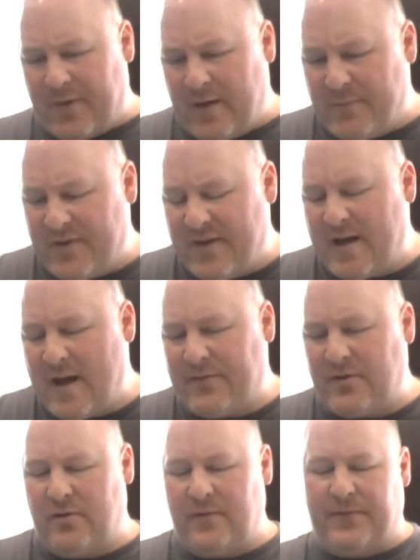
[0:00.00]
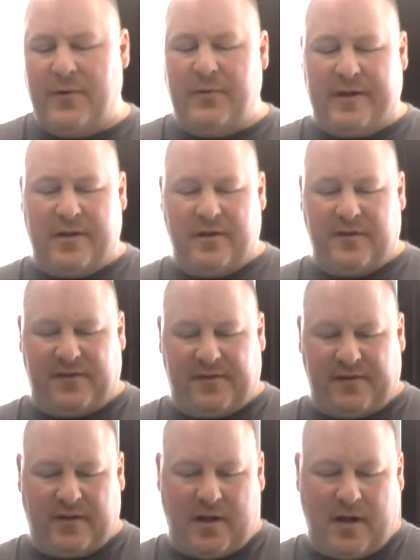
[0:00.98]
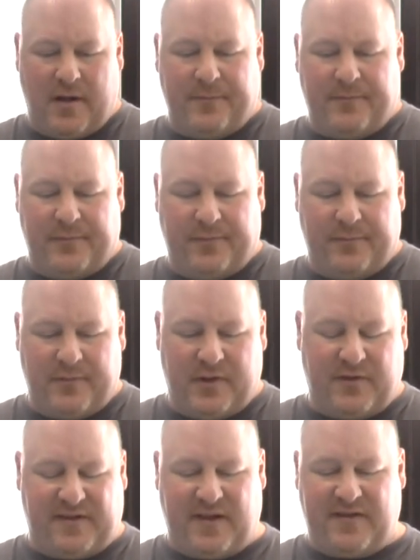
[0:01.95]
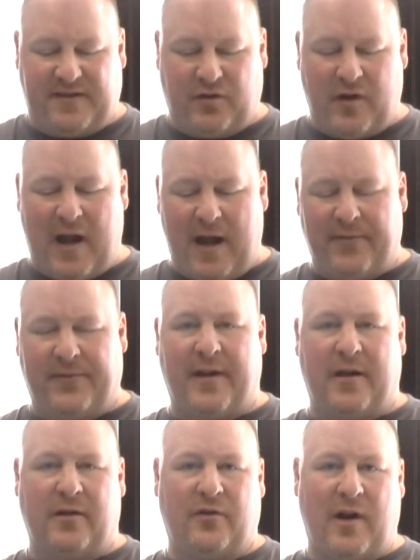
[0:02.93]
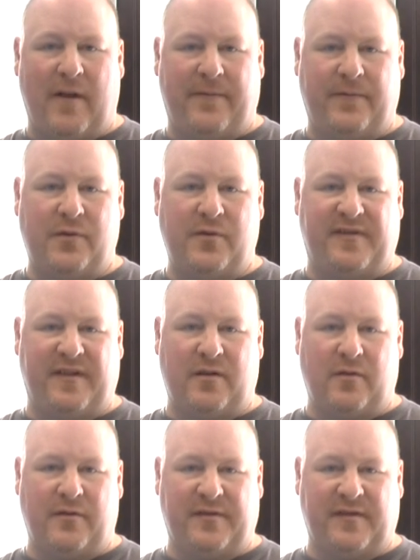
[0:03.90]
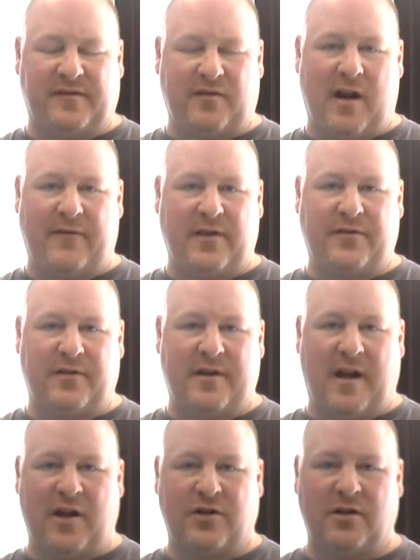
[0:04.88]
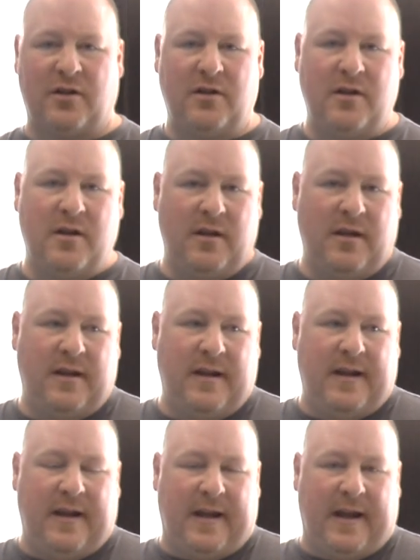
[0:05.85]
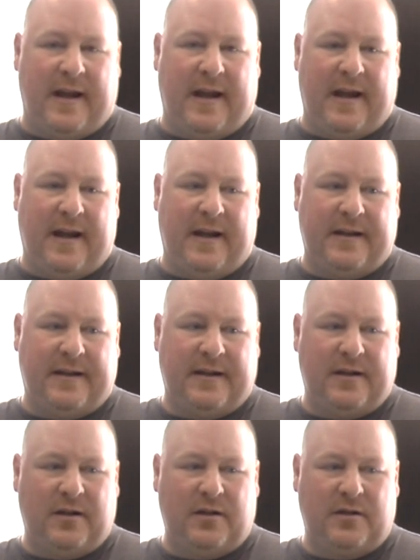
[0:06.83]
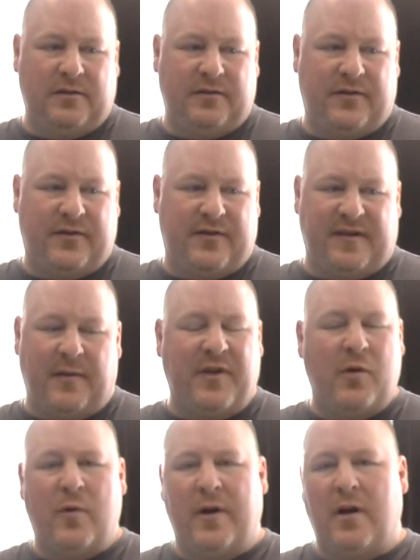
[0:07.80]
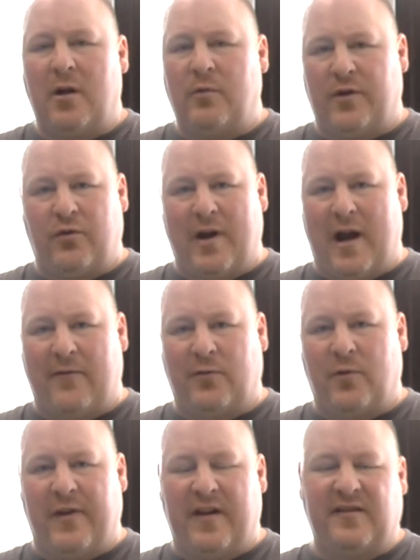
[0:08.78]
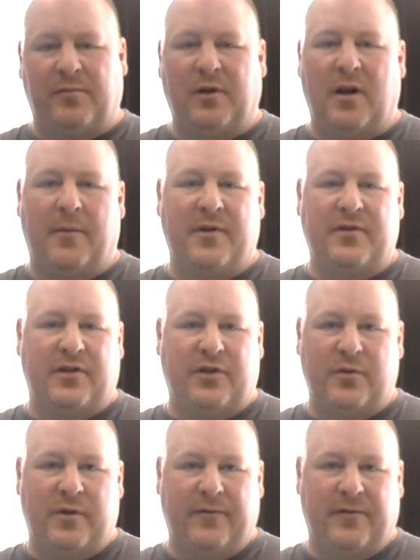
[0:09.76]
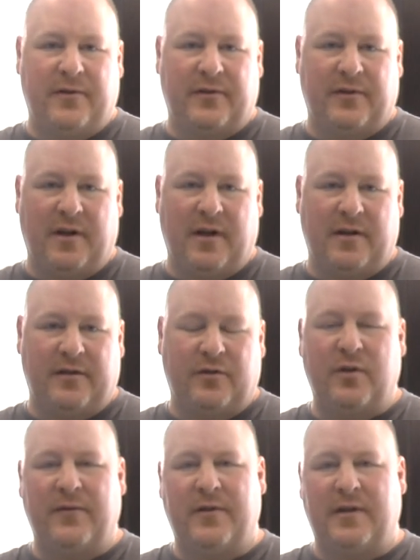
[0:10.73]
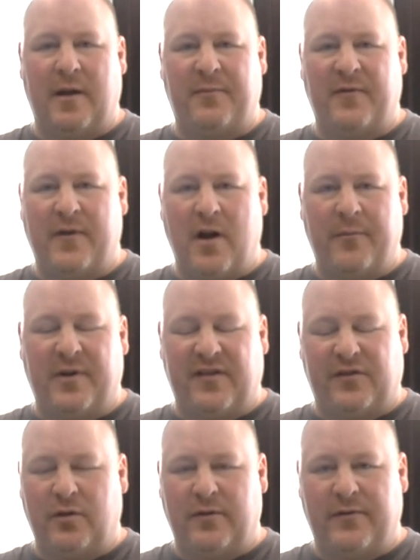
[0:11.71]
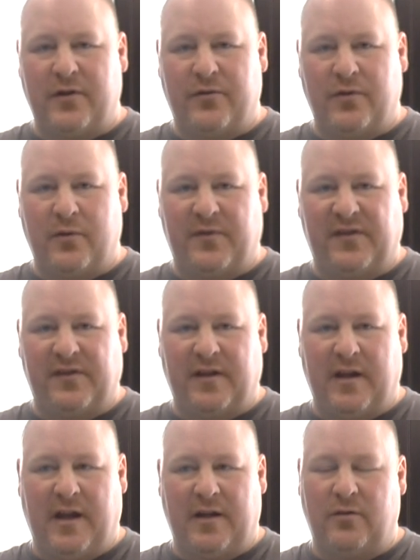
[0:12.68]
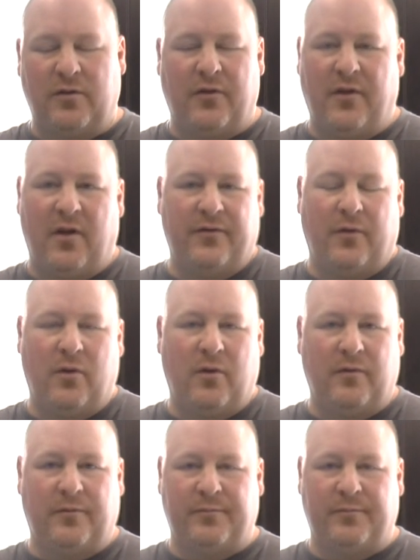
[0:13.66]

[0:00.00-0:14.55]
But then after a few years, it's Kraft Foods that owns this, Kraft International, and something went on with Kraft where they split up into two different types of companies, two different groups. I don't know the whole